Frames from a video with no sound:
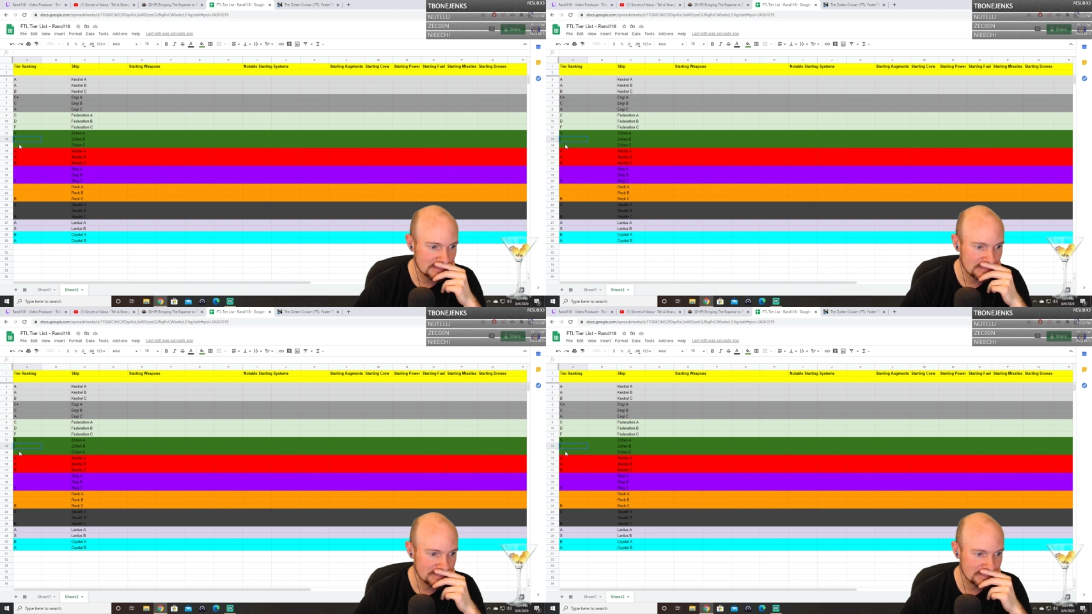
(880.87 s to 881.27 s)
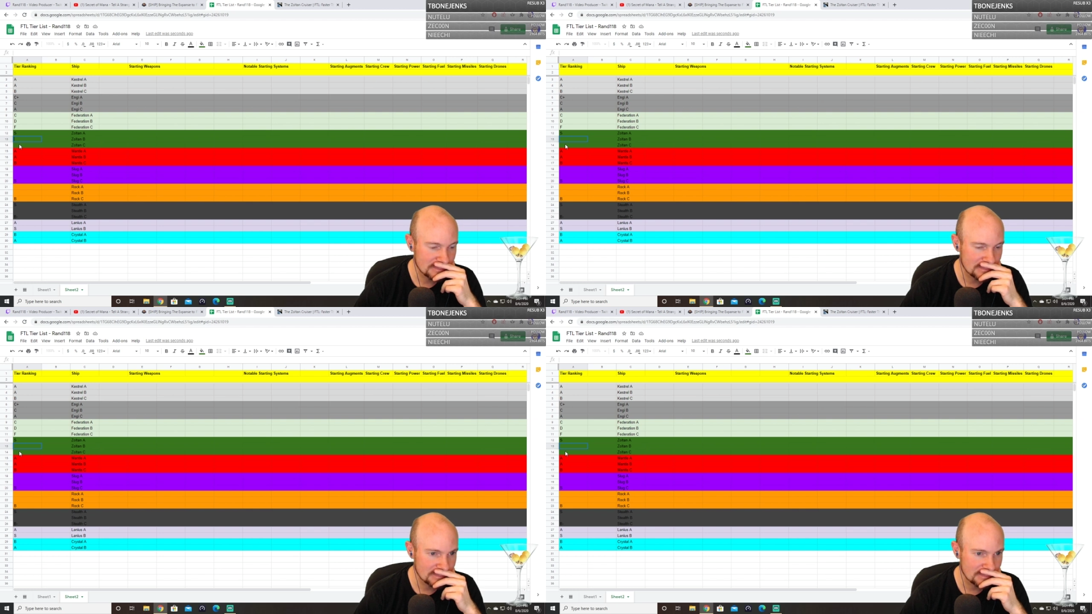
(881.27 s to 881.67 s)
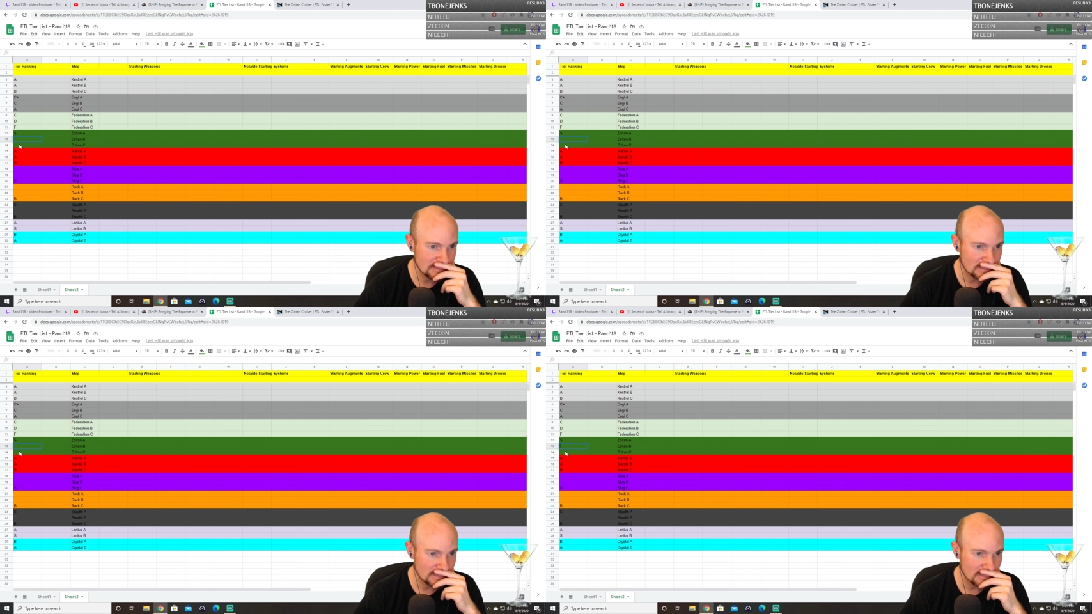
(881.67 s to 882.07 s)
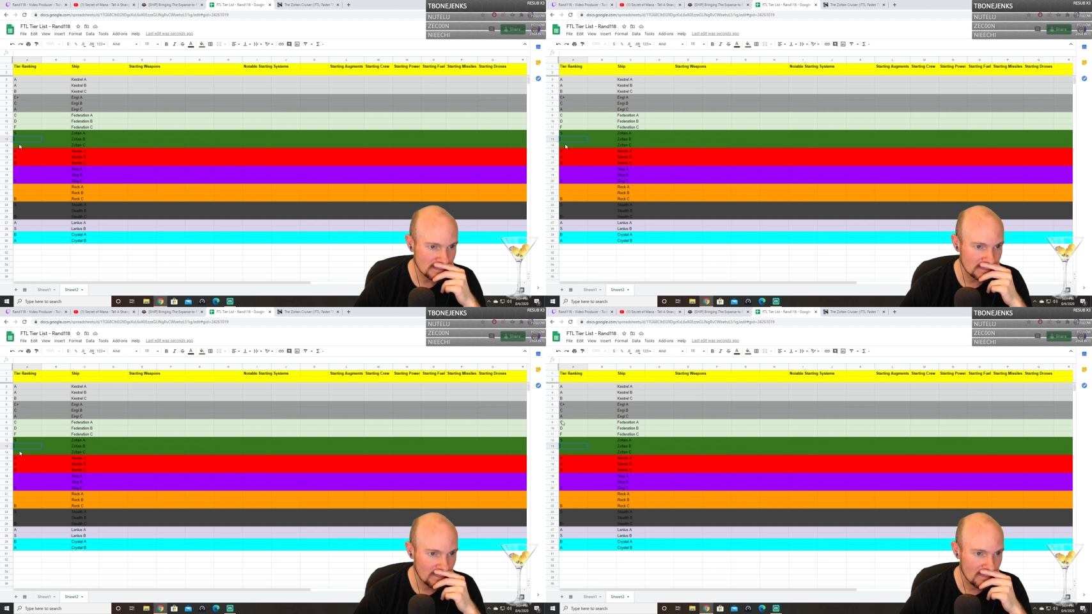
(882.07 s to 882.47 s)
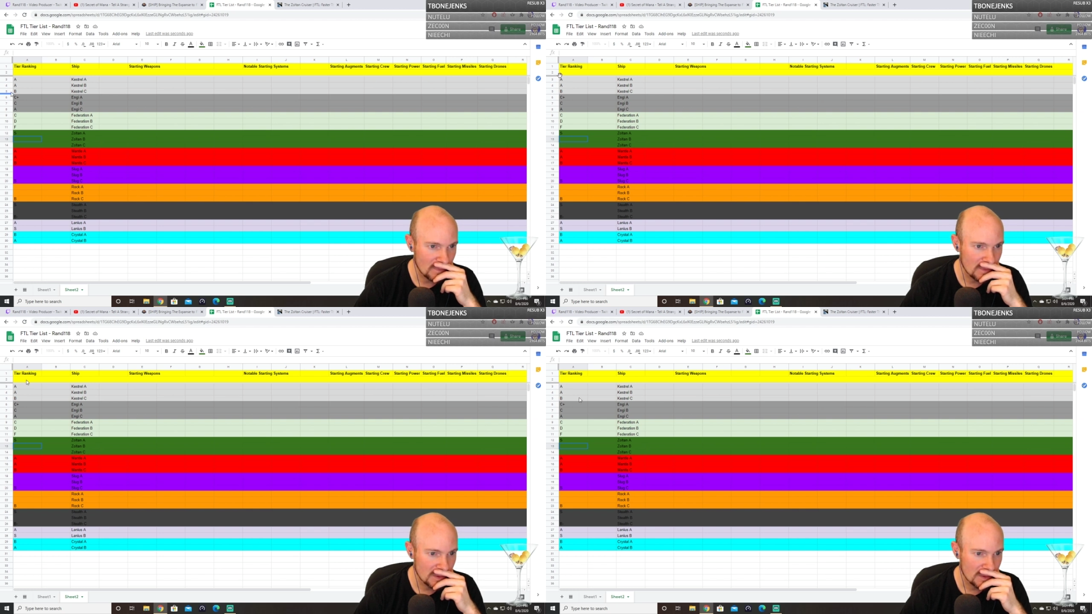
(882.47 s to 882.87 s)

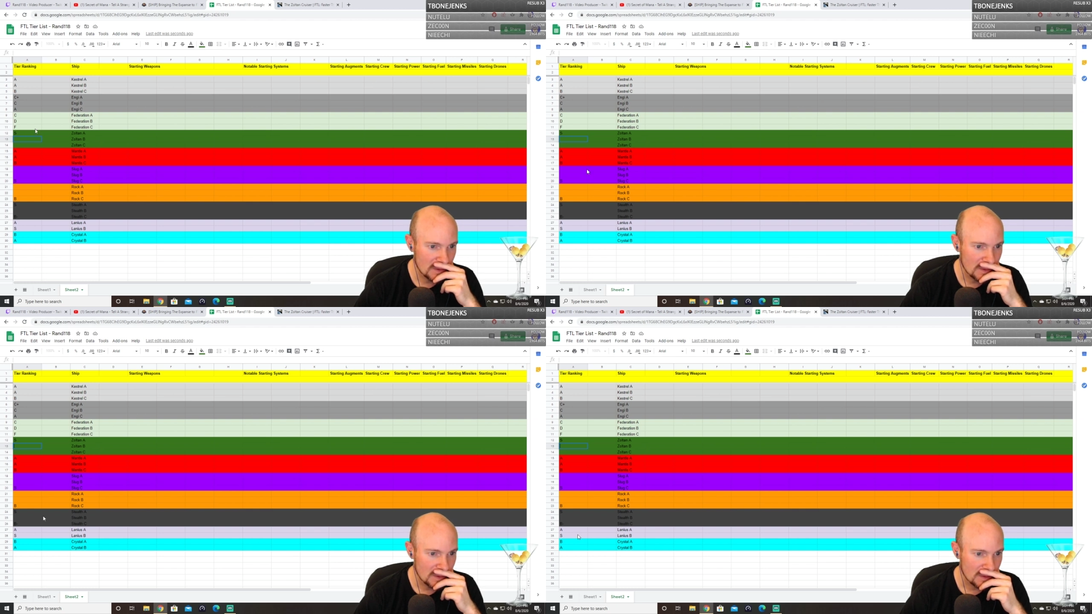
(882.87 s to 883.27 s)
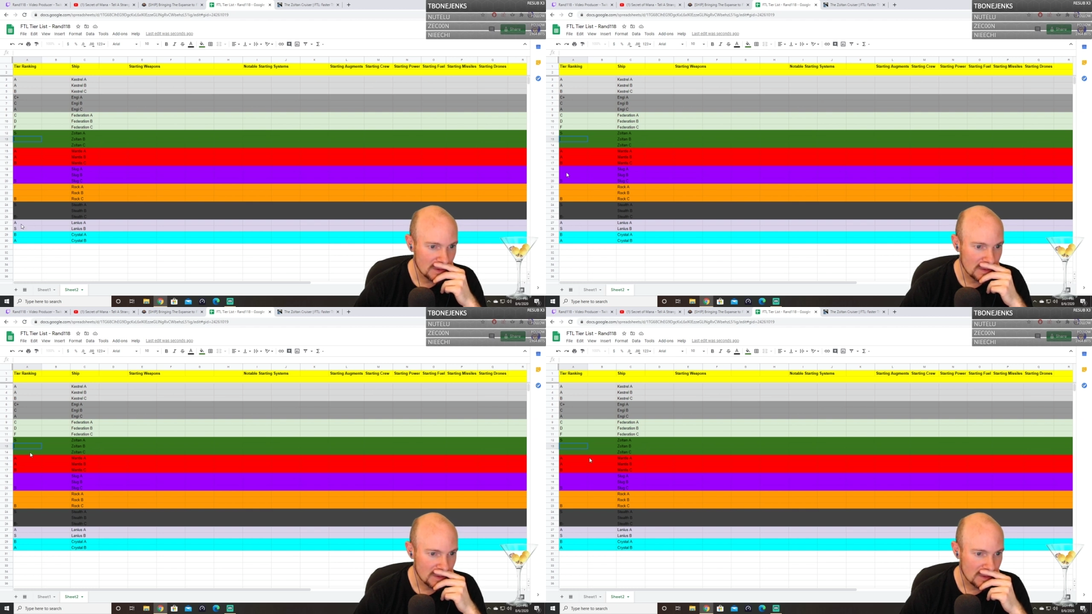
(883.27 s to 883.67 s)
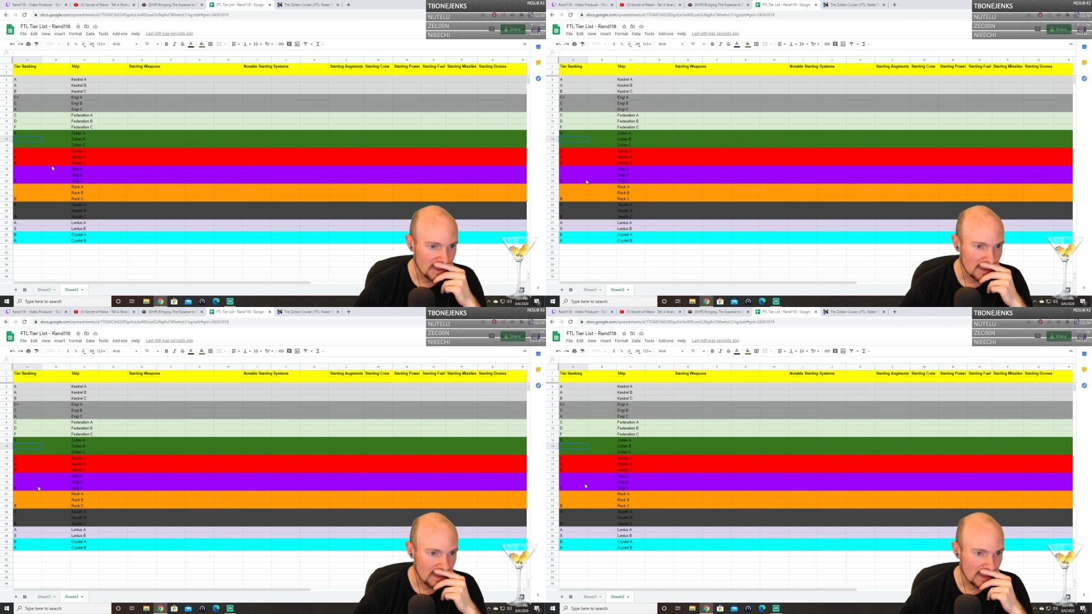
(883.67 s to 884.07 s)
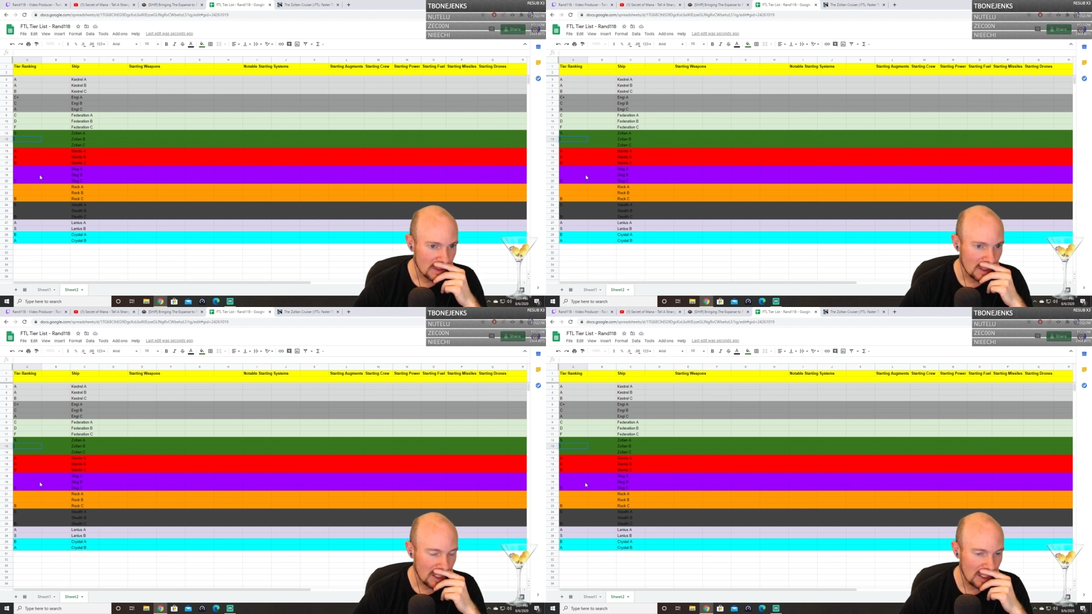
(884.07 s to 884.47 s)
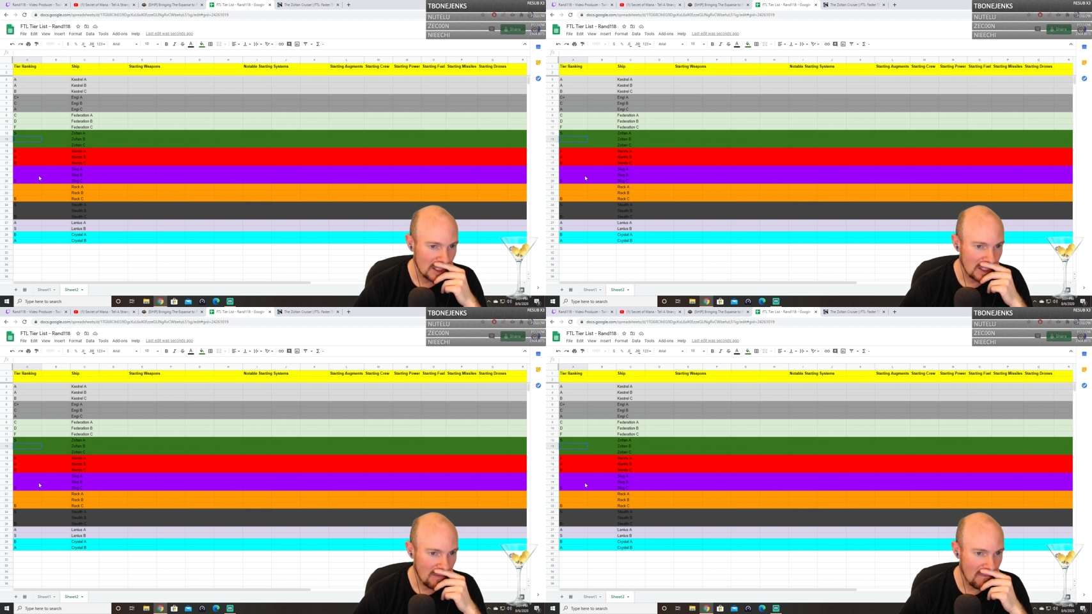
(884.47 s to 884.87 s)

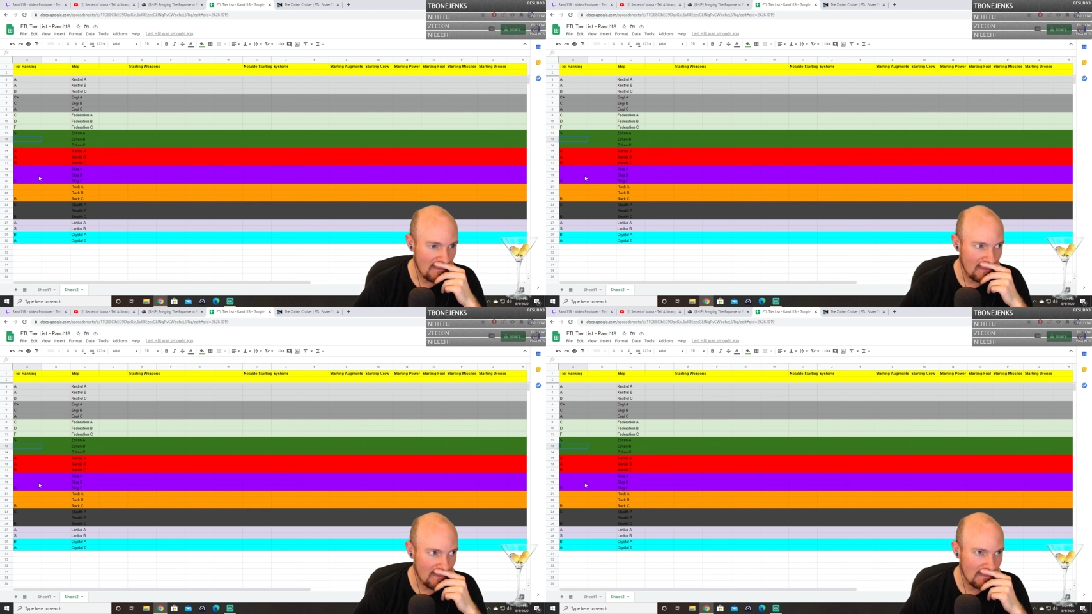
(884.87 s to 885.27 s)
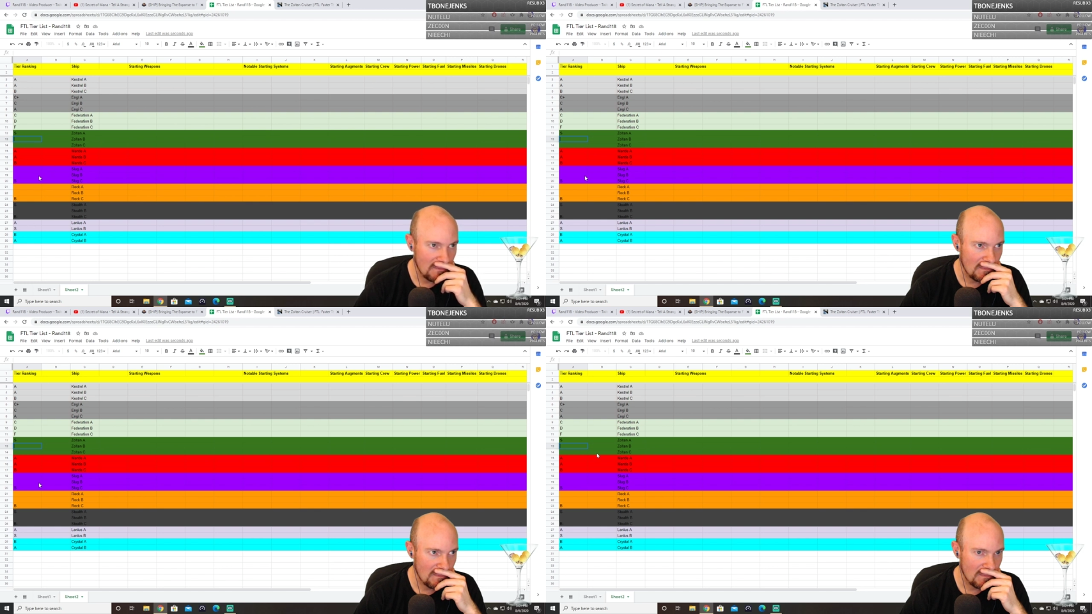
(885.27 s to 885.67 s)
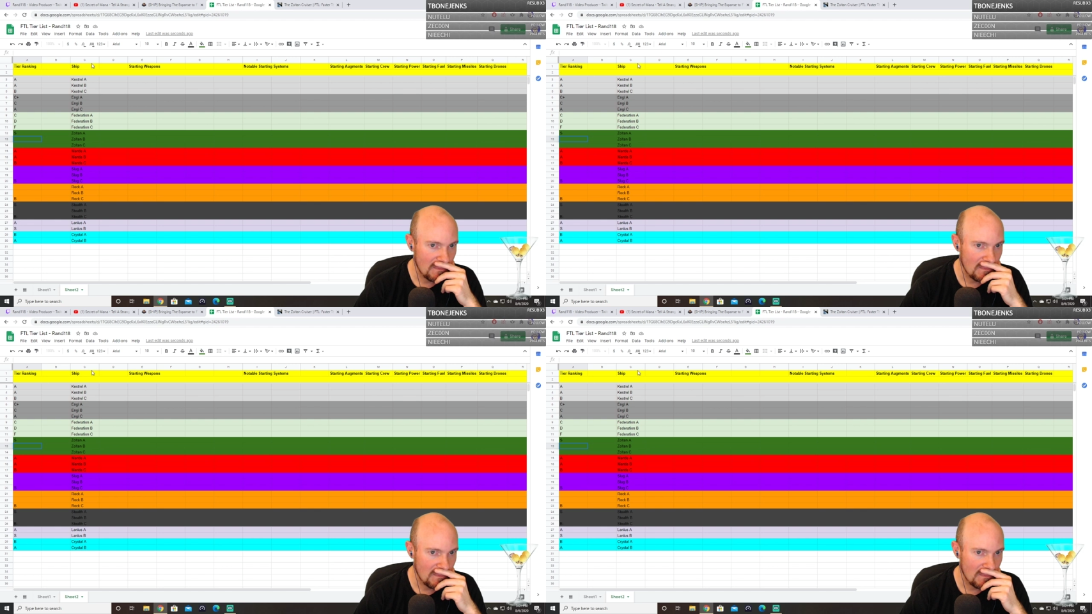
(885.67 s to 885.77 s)
(silence)